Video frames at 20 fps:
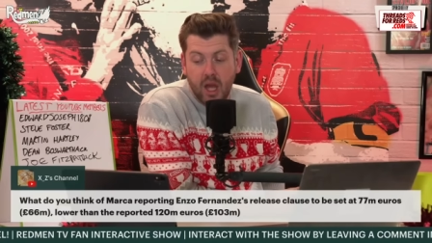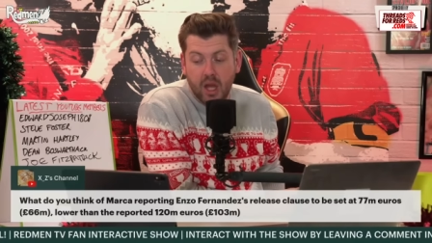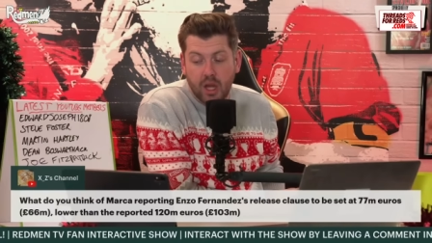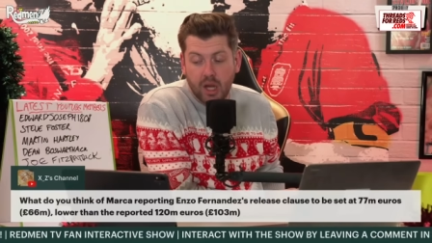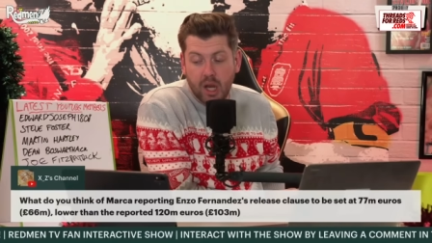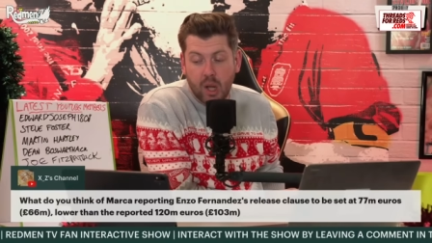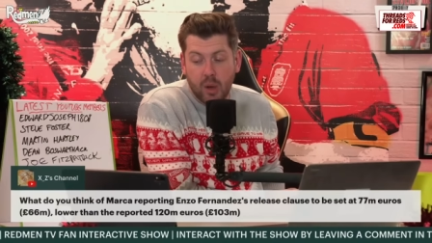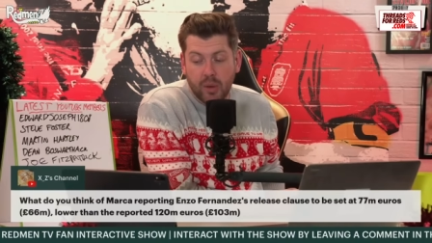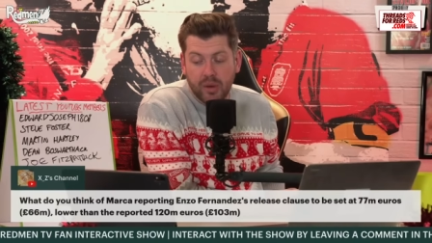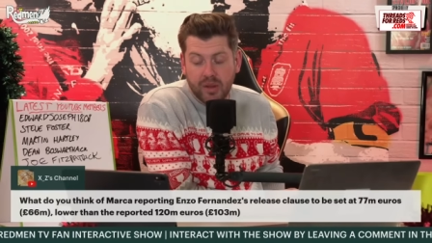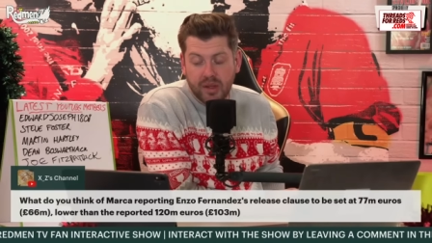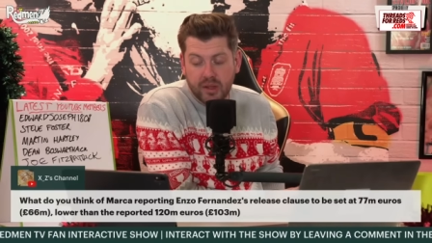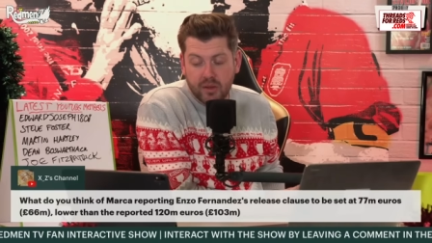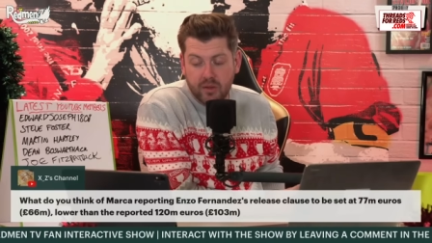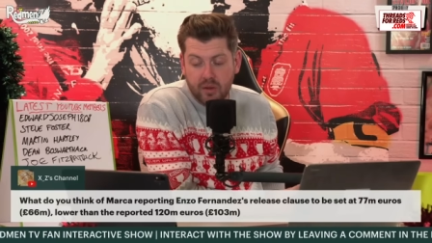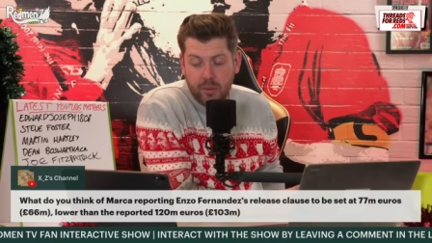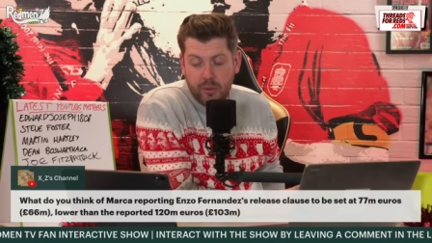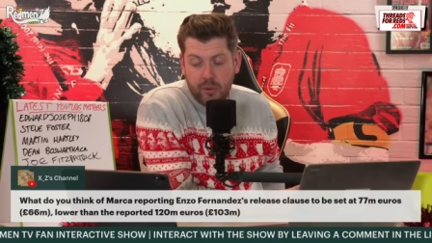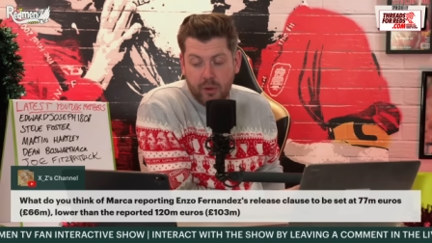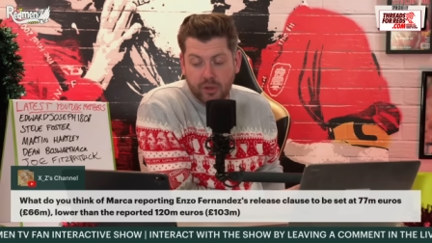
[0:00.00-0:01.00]
lower than the
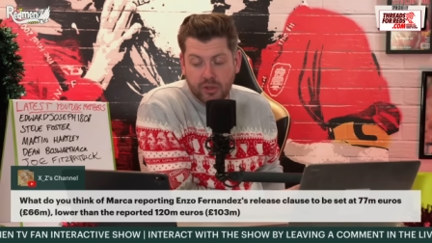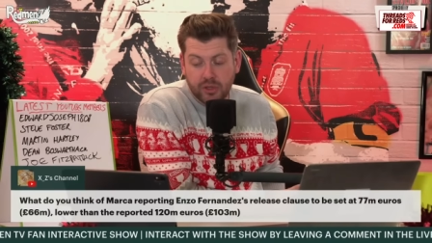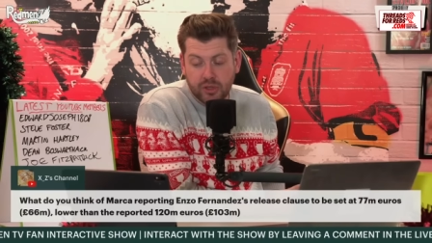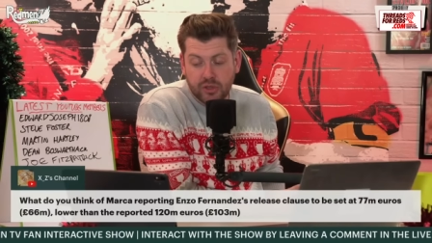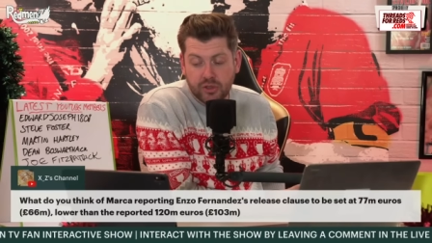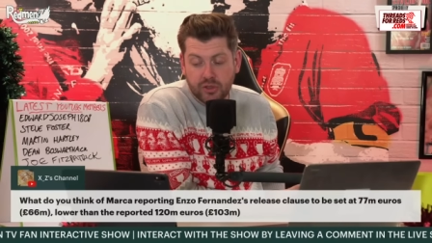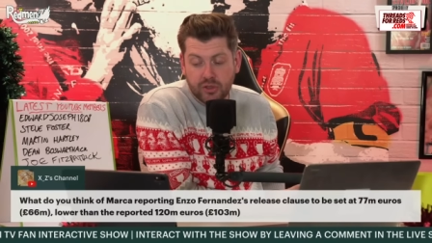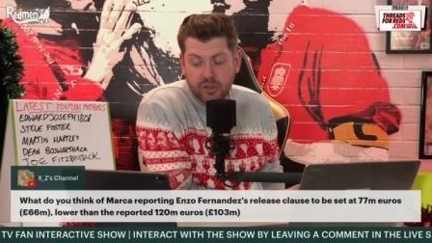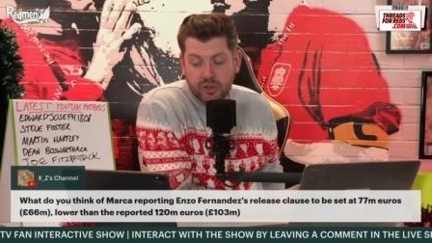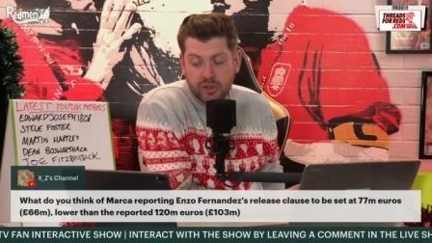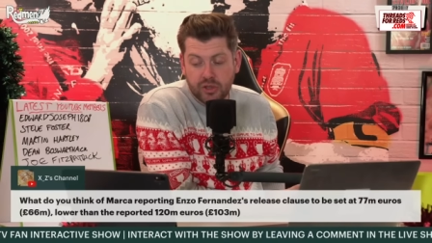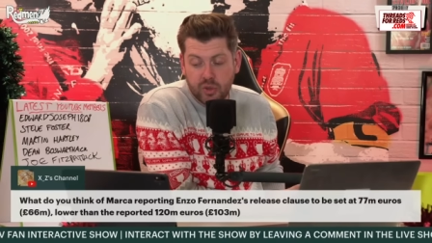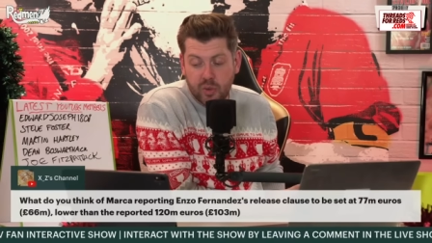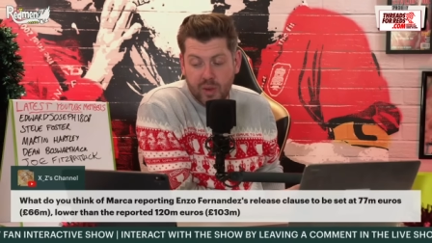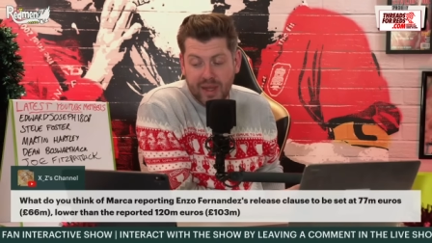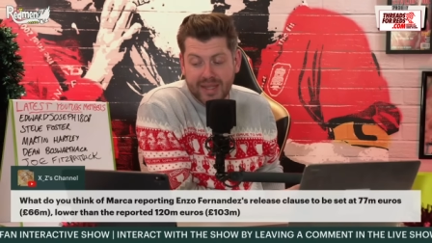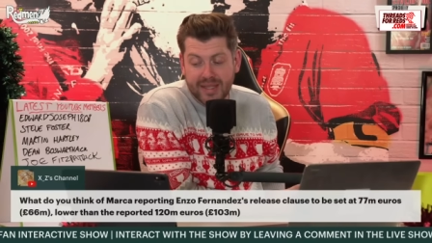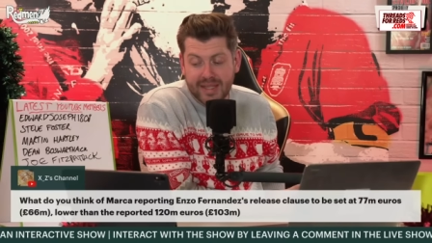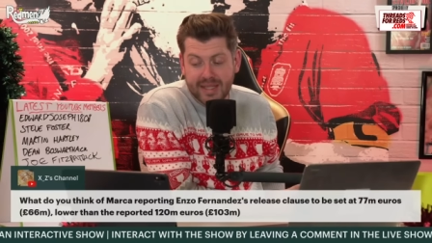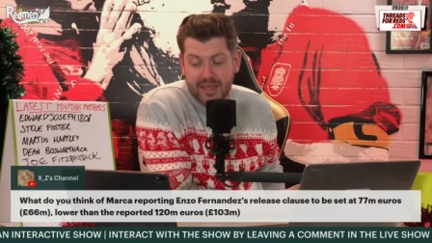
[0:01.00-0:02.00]
reported
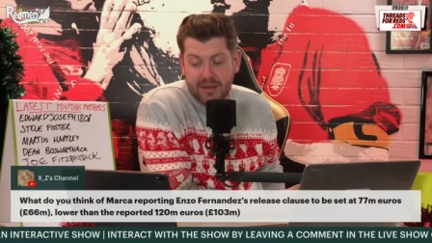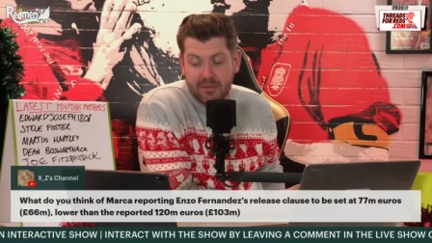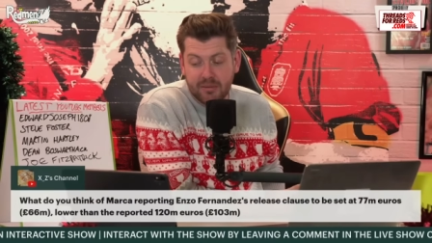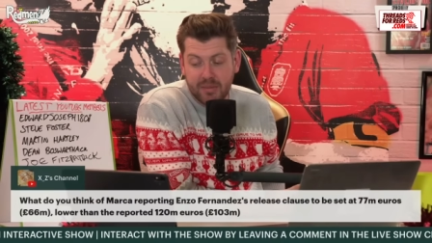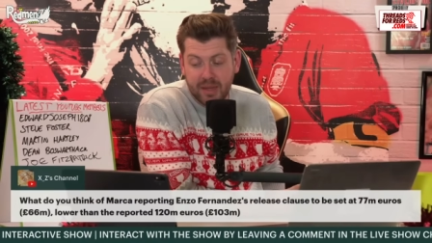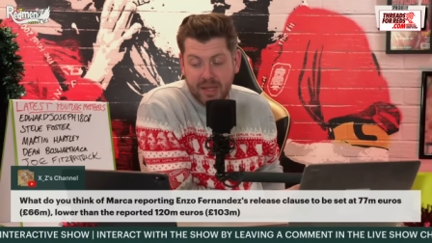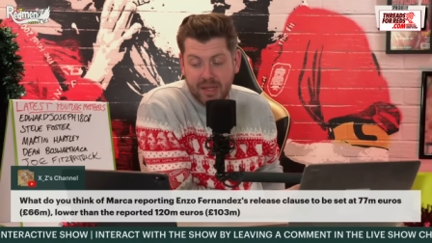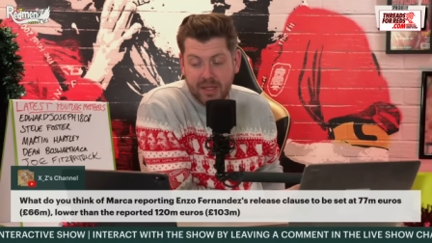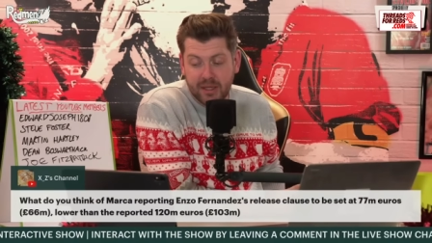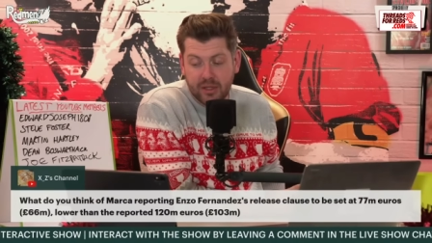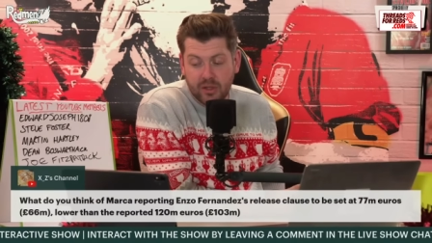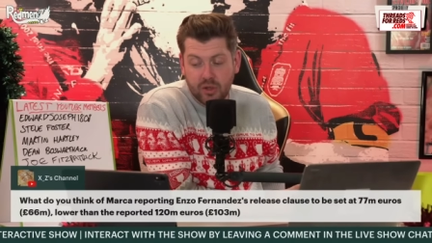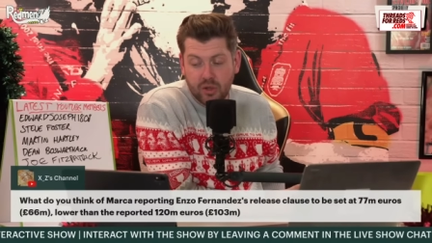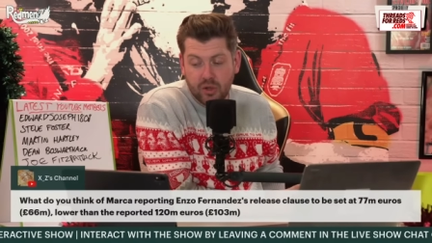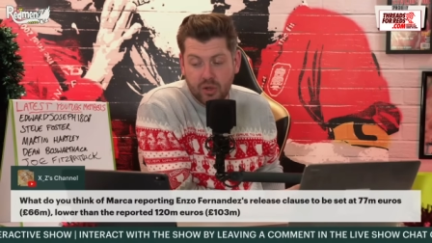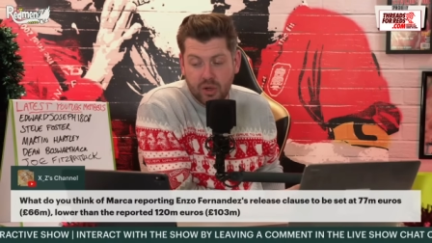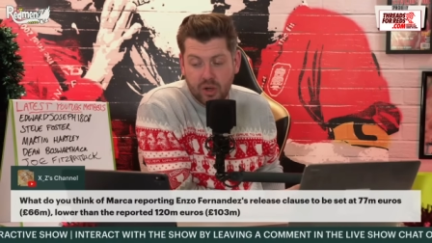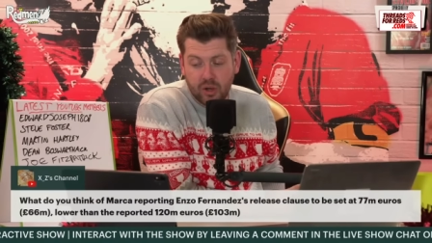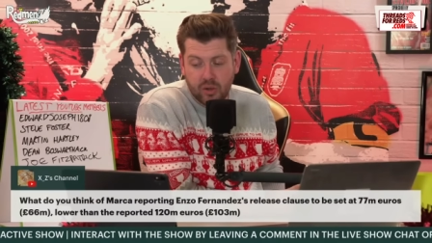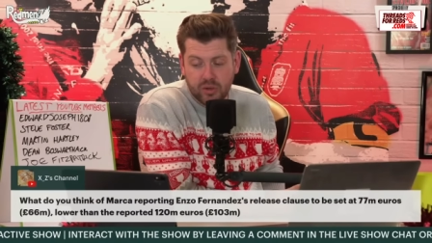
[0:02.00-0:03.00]
€120
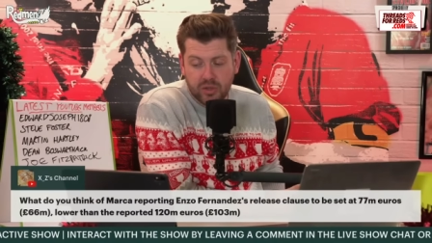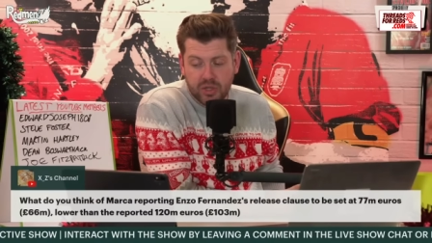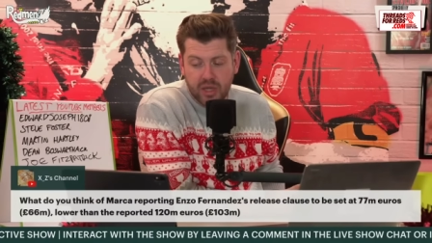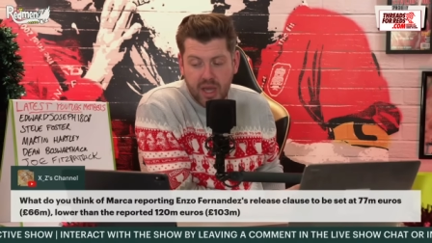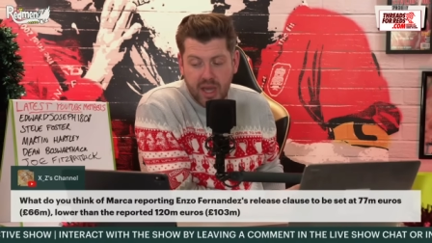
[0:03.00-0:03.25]
million?